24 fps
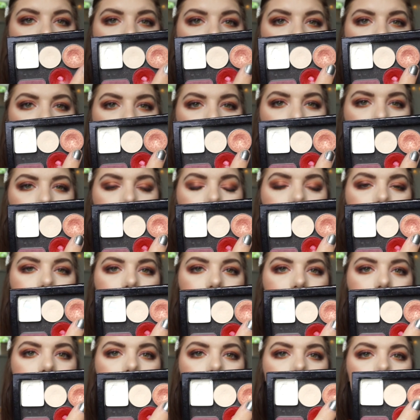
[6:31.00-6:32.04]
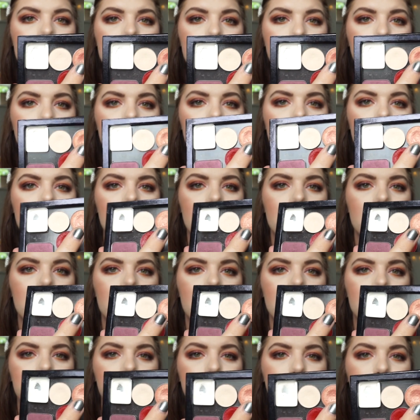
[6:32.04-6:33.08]
Cosmopolitan that I'm working on.
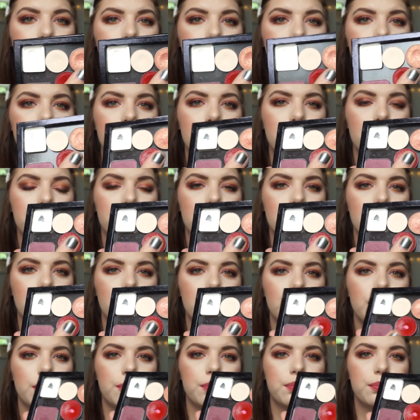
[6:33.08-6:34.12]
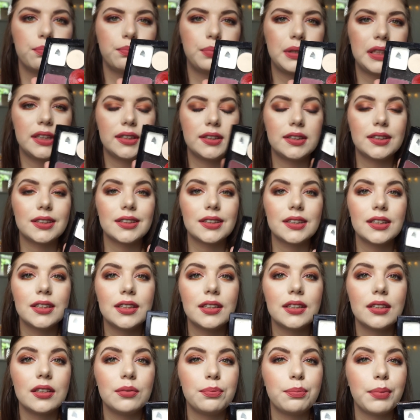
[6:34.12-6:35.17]
A beautiful
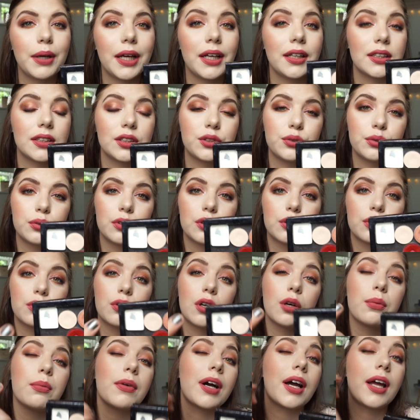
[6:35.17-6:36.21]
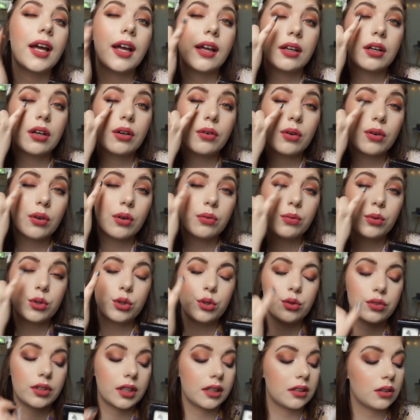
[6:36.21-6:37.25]
peachy pinky duochrome. I
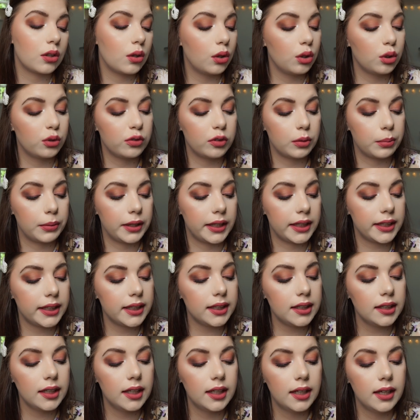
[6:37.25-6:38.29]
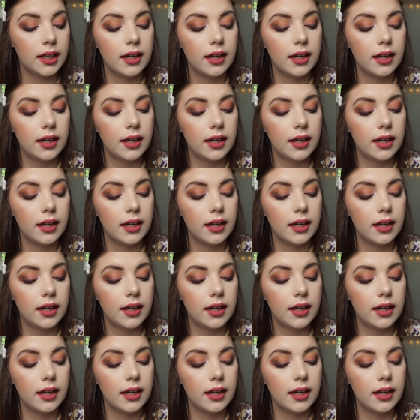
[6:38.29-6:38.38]
use that all over my lid.